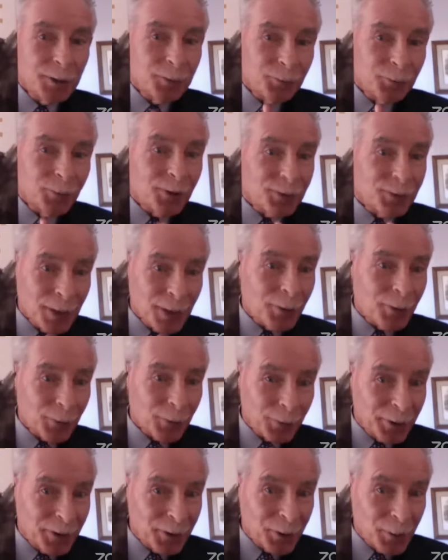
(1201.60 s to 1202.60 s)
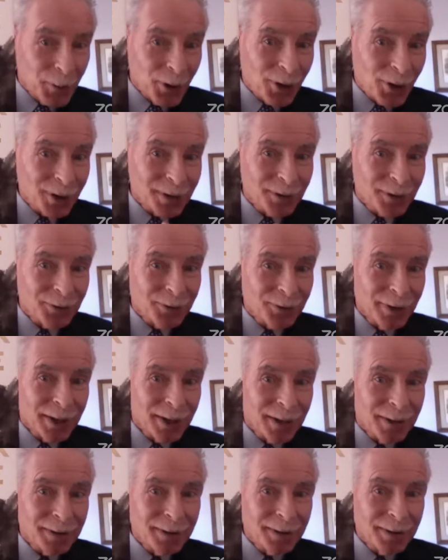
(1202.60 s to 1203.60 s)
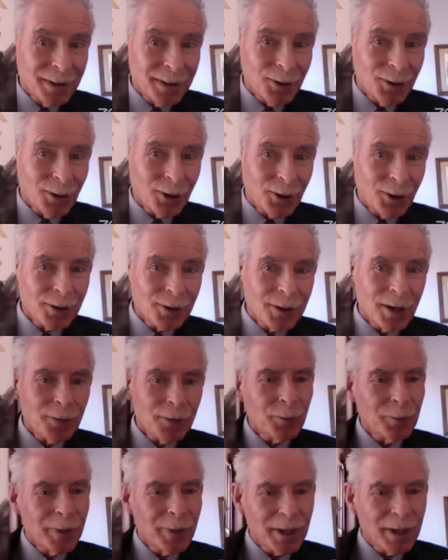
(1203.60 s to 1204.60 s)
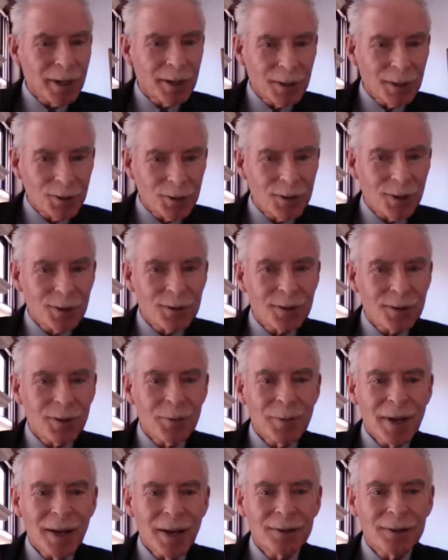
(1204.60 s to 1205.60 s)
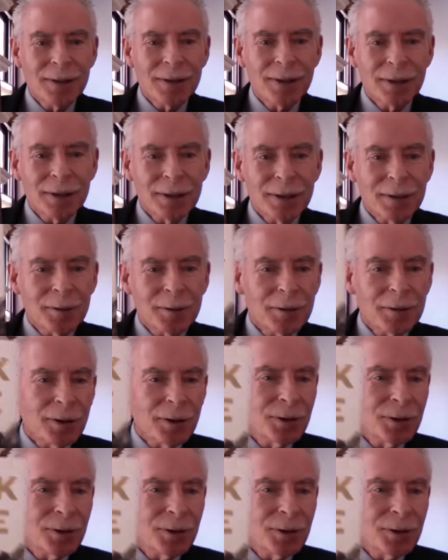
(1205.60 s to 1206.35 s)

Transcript: was able to read the book and read it in hardcover, but it has just come out in